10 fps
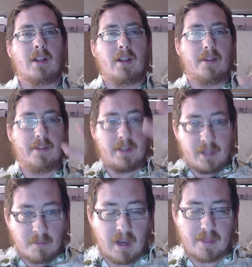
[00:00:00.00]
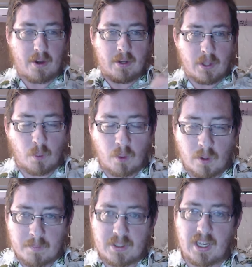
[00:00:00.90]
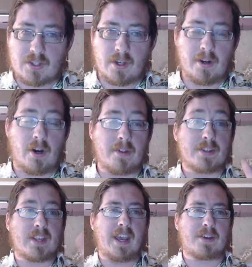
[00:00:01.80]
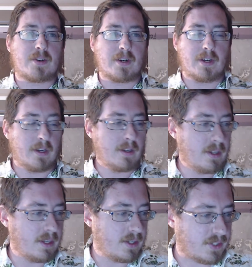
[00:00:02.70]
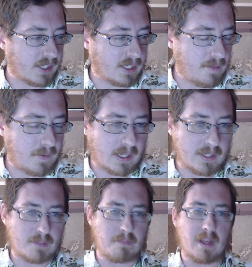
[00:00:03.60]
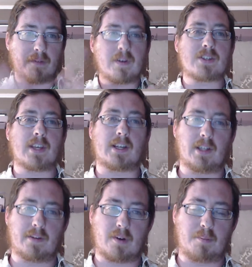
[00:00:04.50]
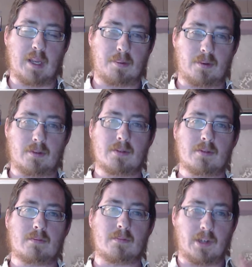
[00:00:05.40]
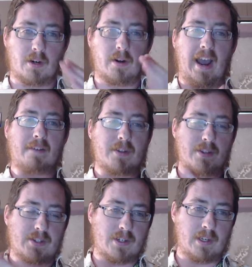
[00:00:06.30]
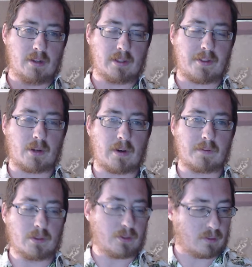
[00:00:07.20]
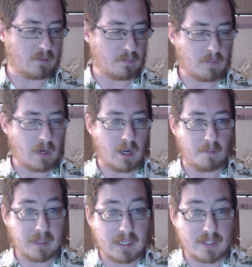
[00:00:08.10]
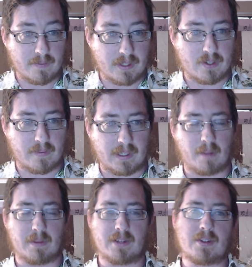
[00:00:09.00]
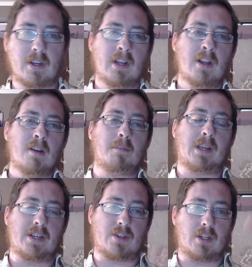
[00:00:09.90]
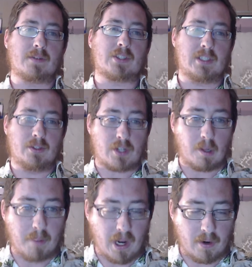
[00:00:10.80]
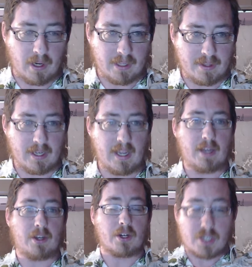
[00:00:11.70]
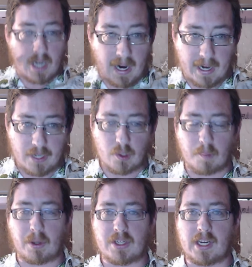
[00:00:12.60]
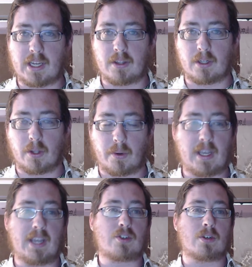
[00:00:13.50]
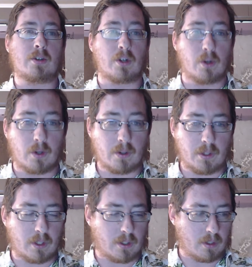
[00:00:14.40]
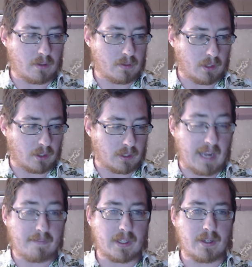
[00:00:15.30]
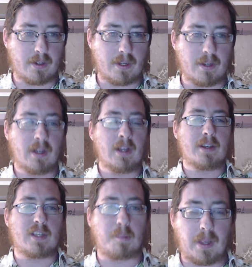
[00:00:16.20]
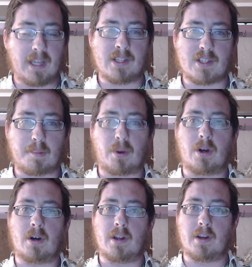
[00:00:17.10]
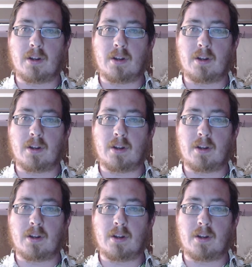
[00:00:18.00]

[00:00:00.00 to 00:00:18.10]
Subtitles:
then the mother in the womb takes on all this extra significance metaphysically for people, after this Neolithic revolution, because of these developments. Because all of a sudden you start burying the dead, you're tied to a particular location, your livelihood depends upon